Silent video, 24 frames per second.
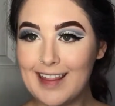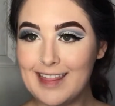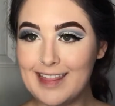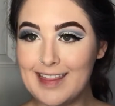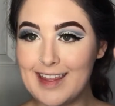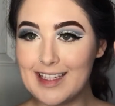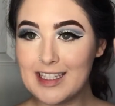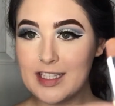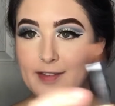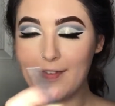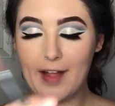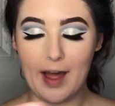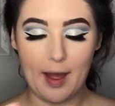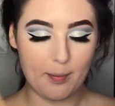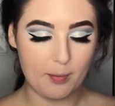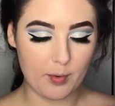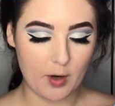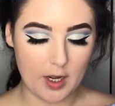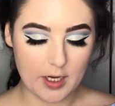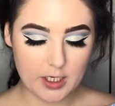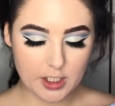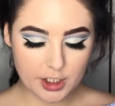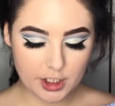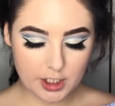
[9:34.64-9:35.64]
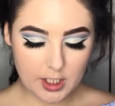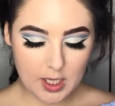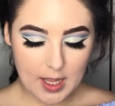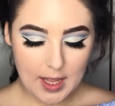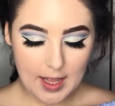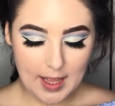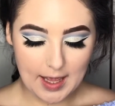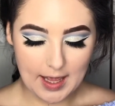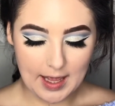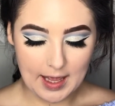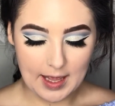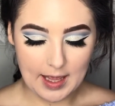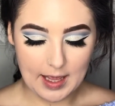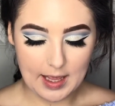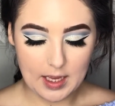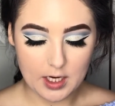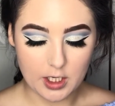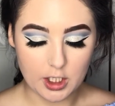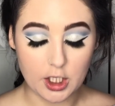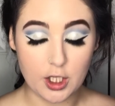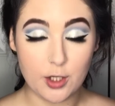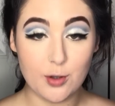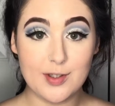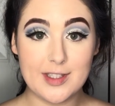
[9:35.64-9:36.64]
this flat brush
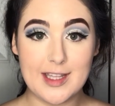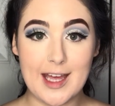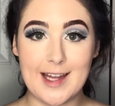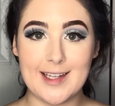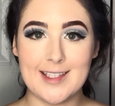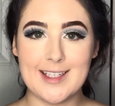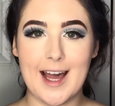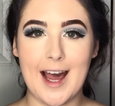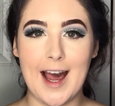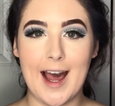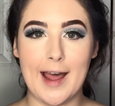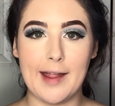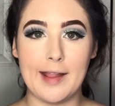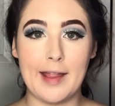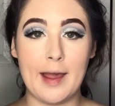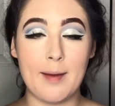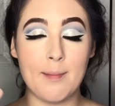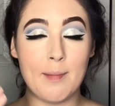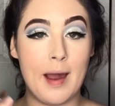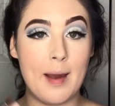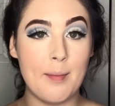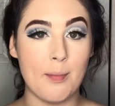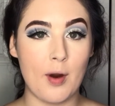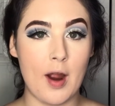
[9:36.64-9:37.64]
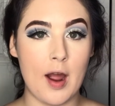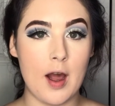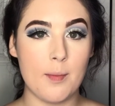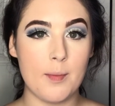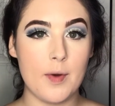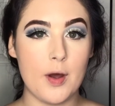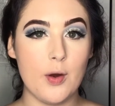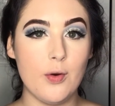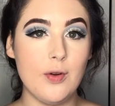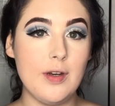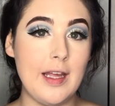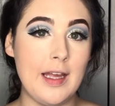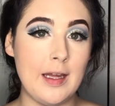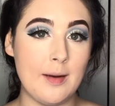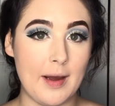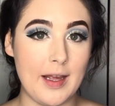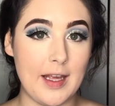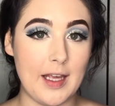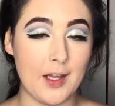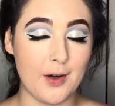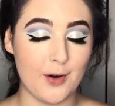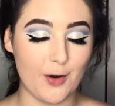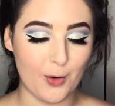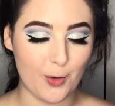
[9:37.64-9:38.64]
and use that to highlight my brow bone and my
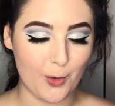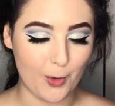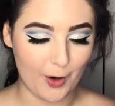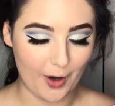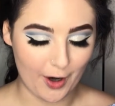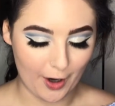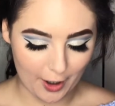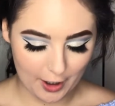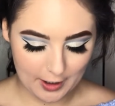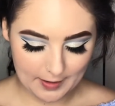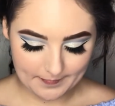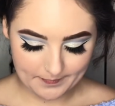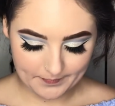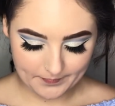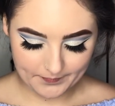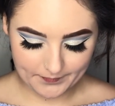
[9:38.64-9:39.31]
inner corner.